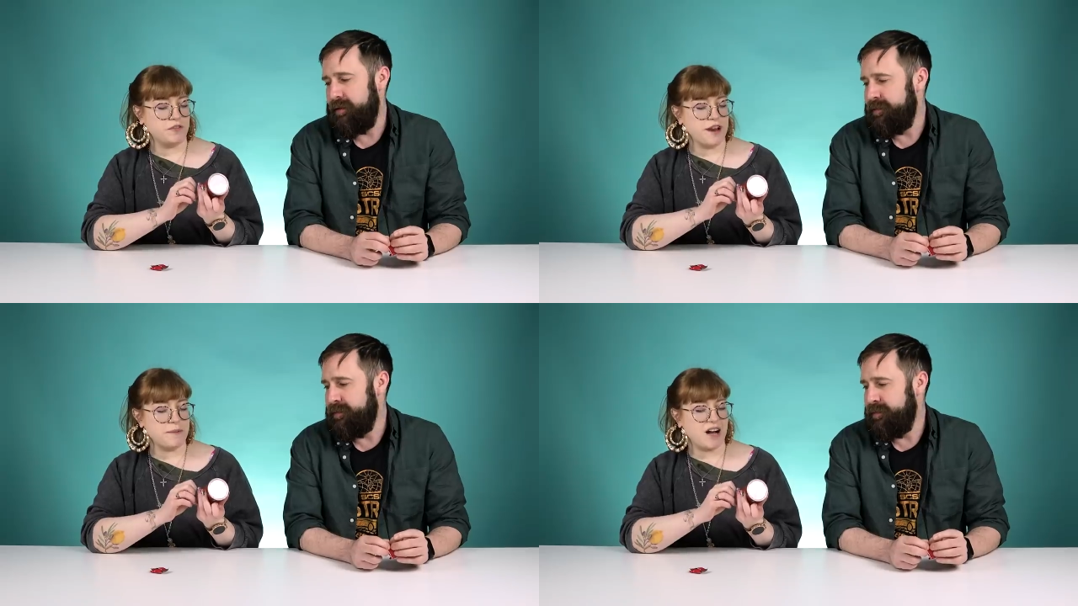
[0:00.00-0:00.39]

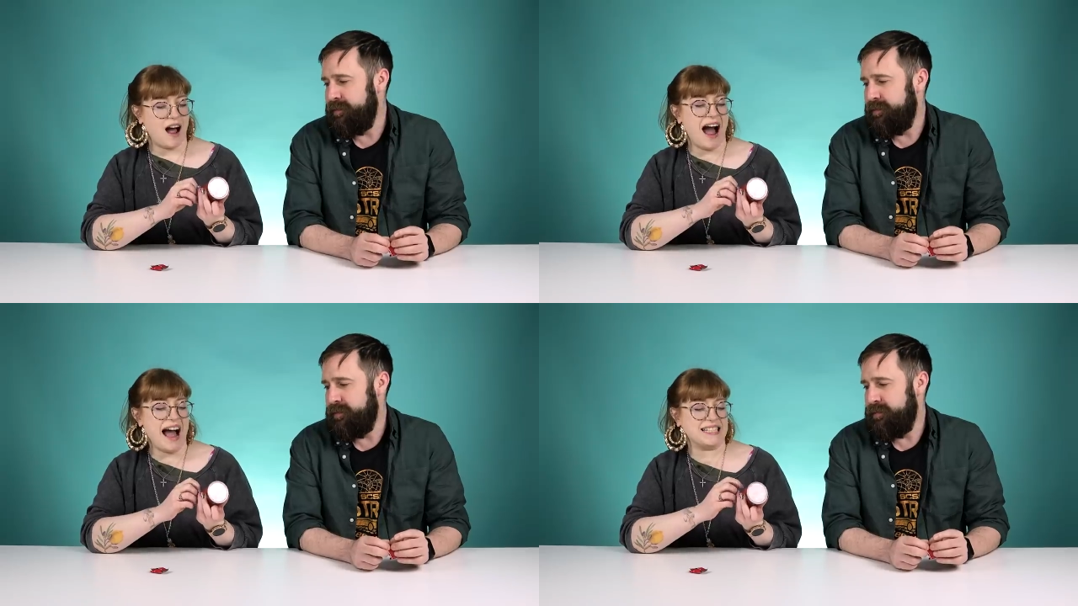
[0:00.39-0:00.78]
Speaker 1: flaming
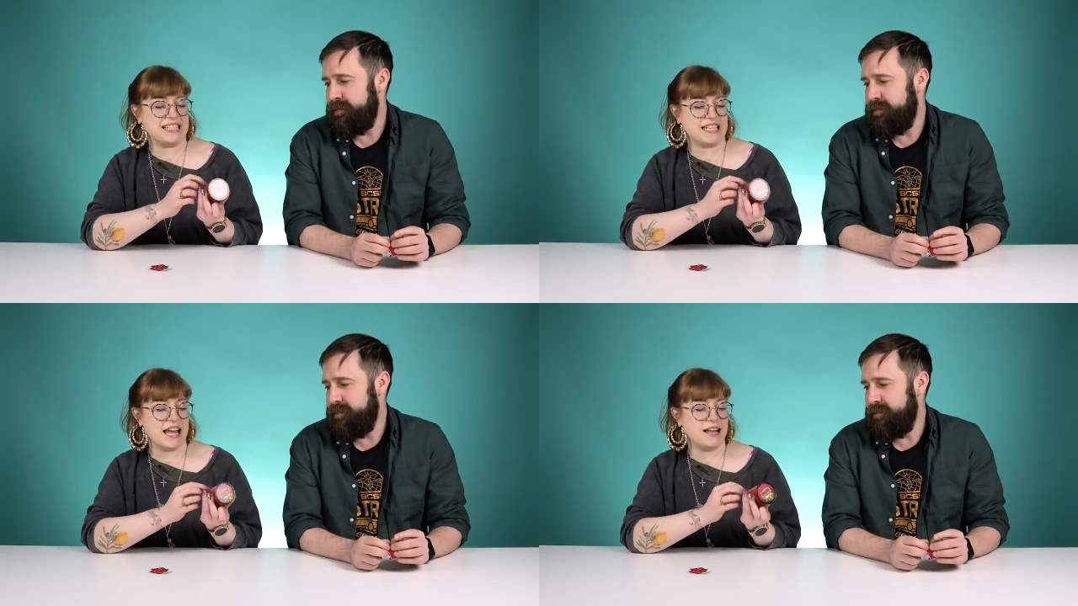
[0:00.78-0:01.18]

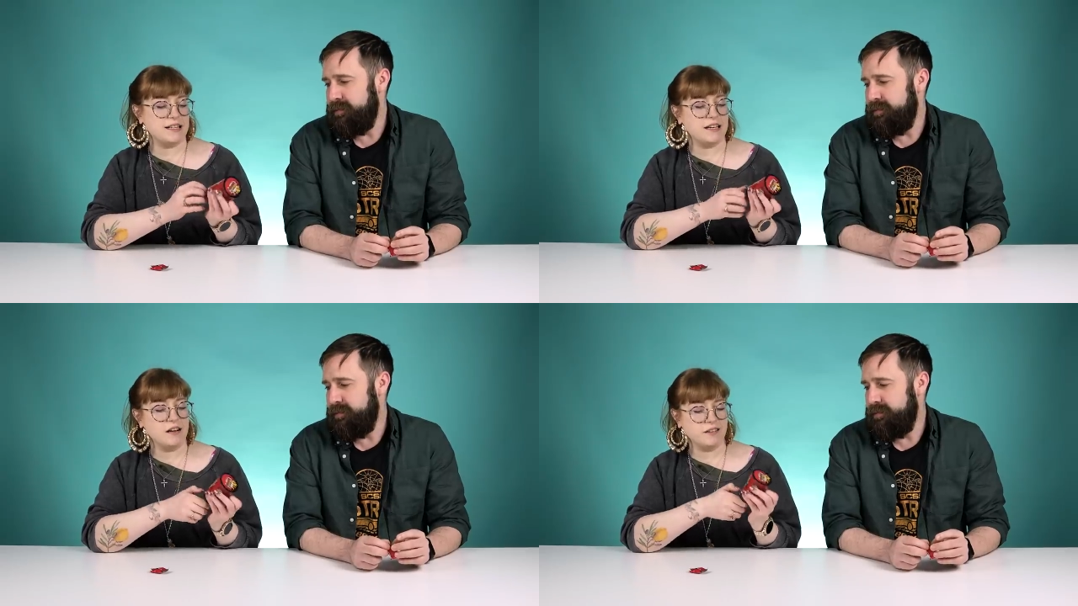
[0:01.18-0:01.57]
hot
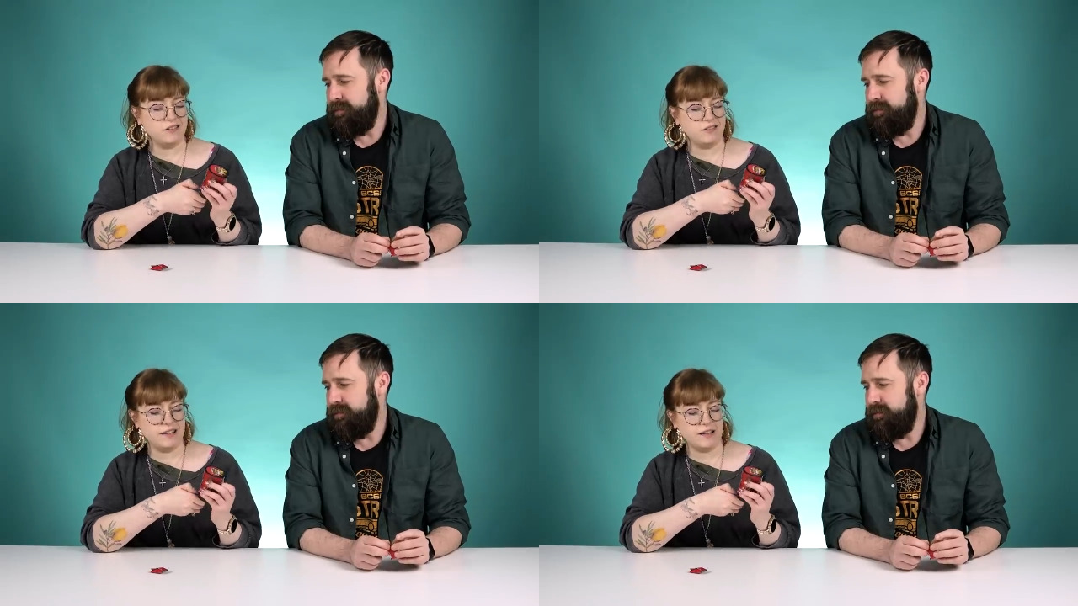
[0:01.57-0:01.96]
candy.
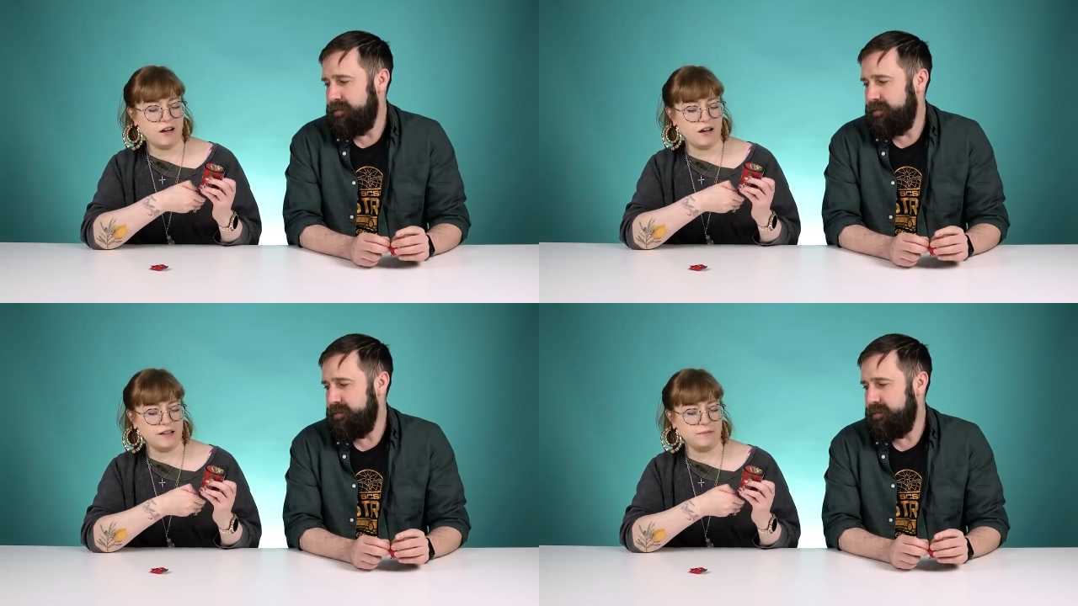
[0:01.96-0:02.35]
Although, like,
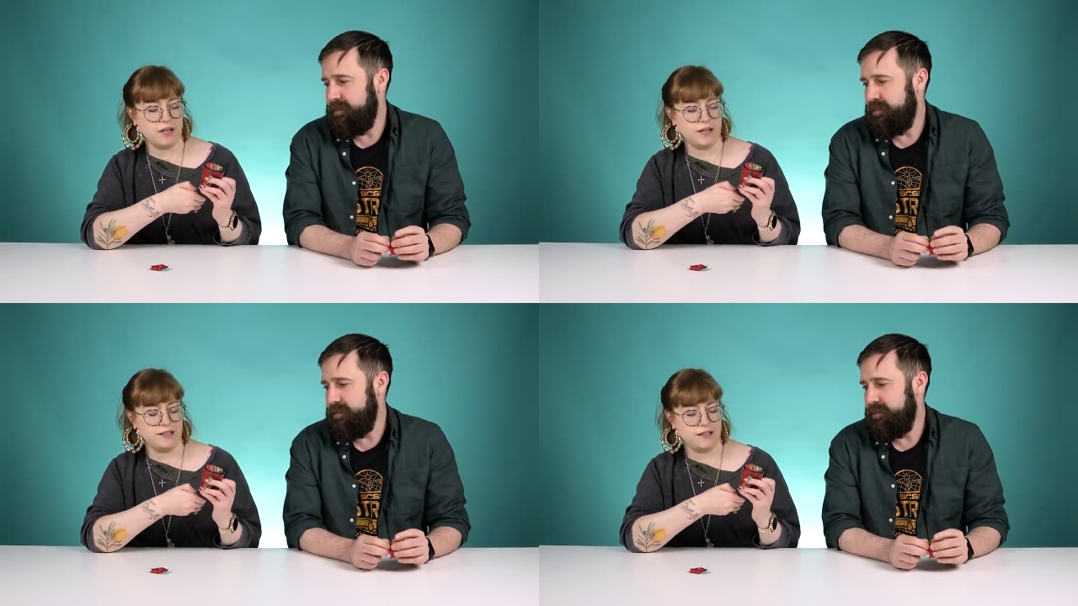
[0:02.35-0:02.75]
hot
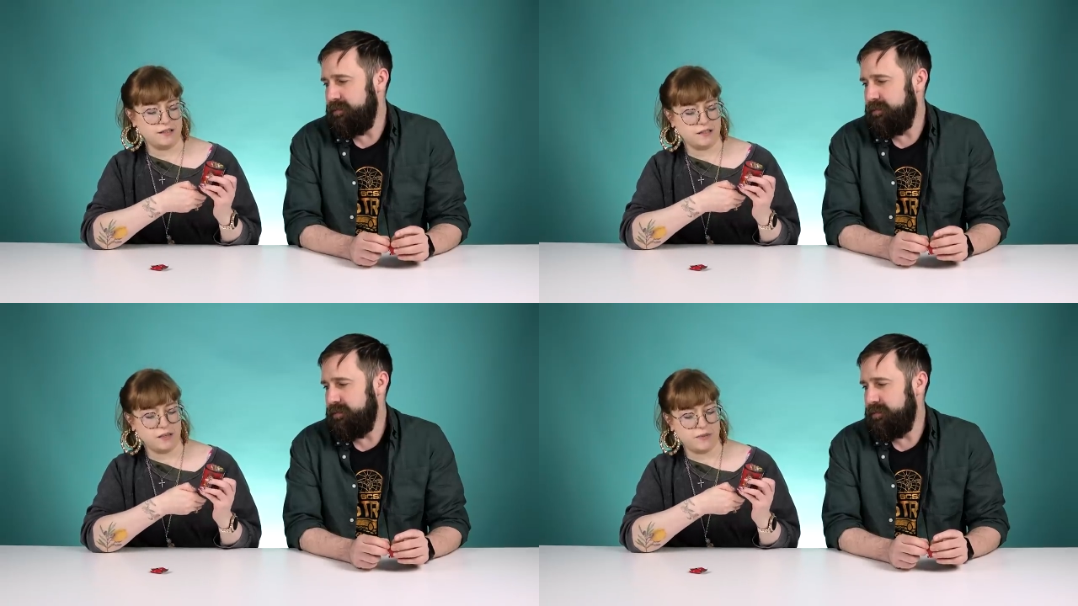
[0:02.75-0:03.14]
implies that
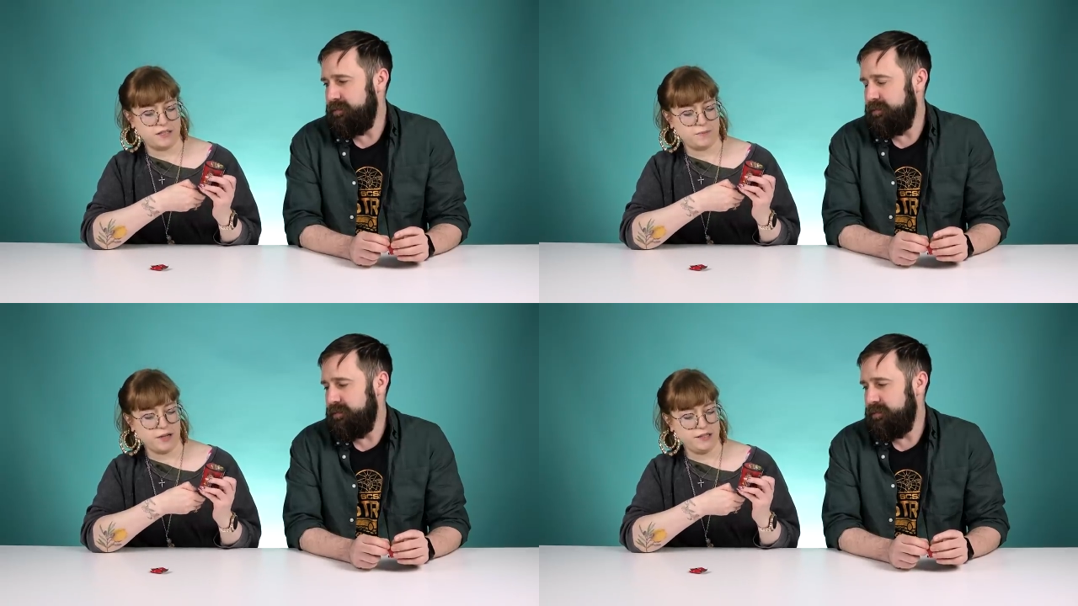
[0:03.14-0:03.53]
it's going to
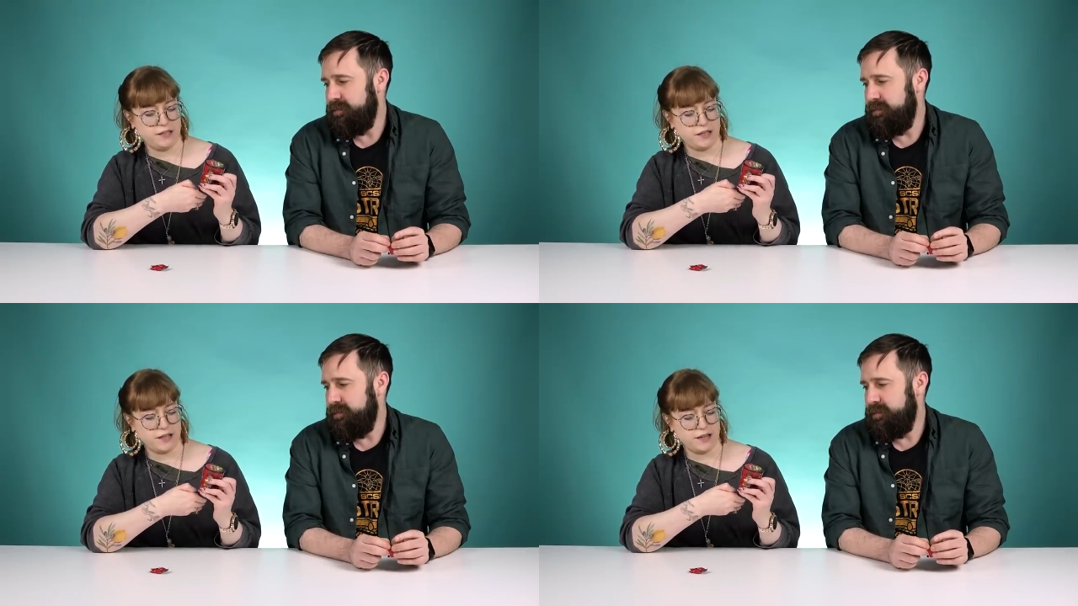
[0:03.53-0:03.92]
be
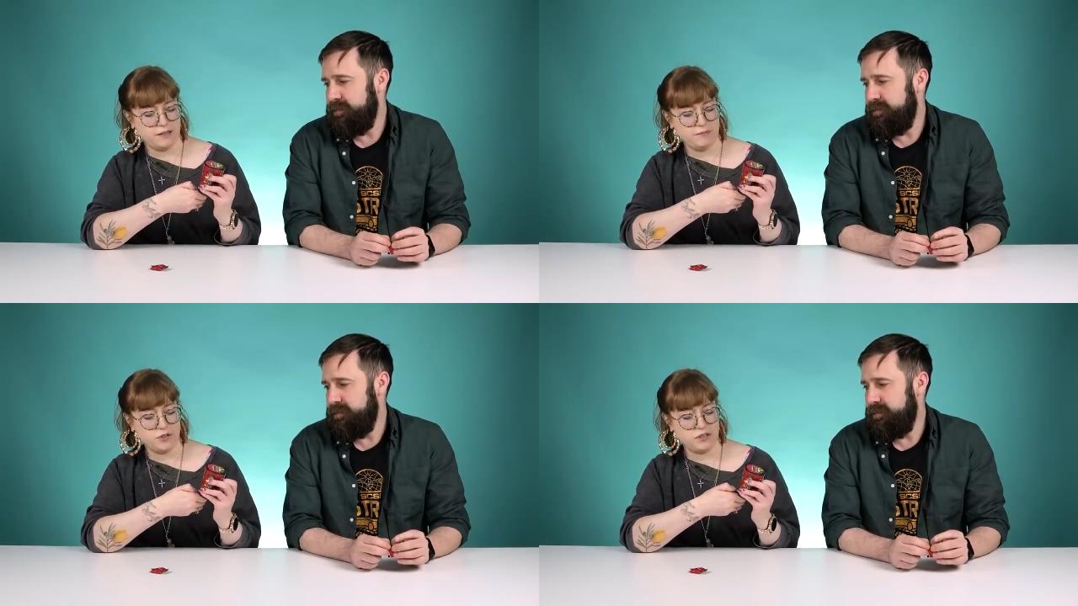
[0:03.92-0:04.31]
spicy
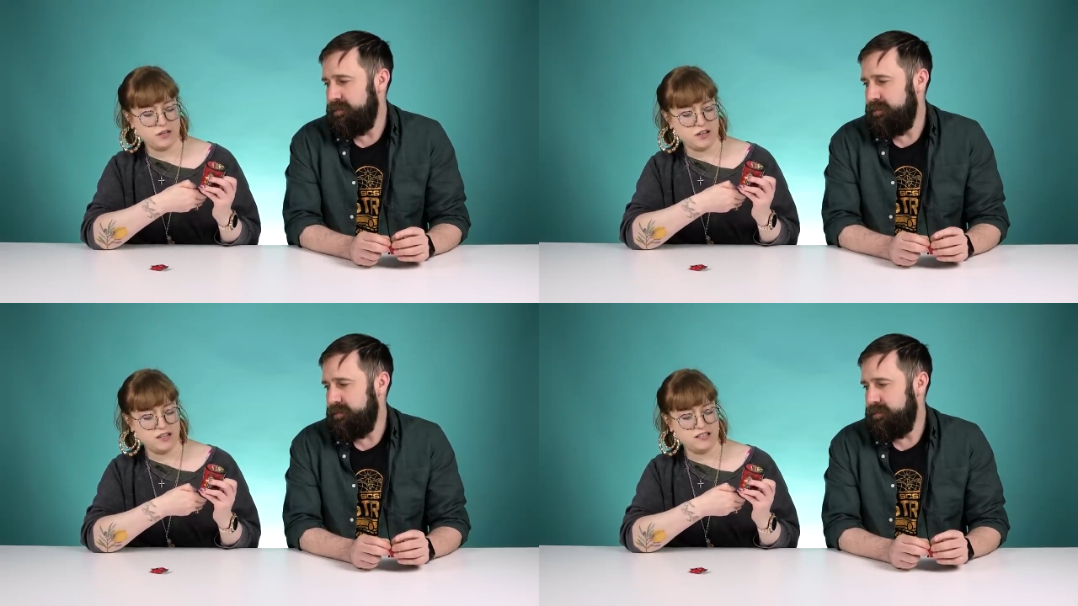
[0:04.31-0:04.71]
again. I'm
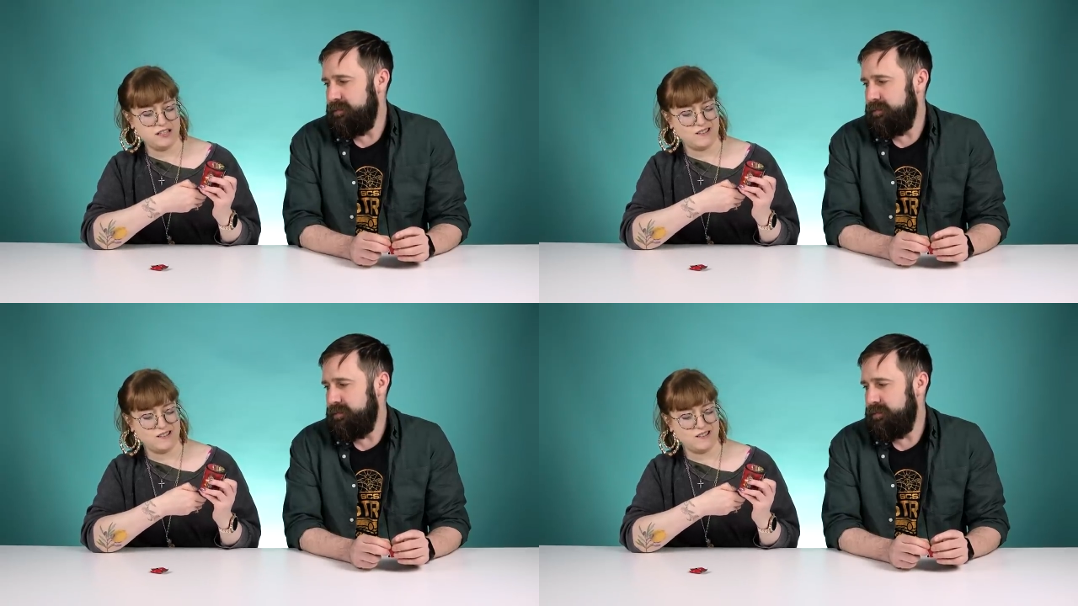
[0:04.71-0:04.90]
just not into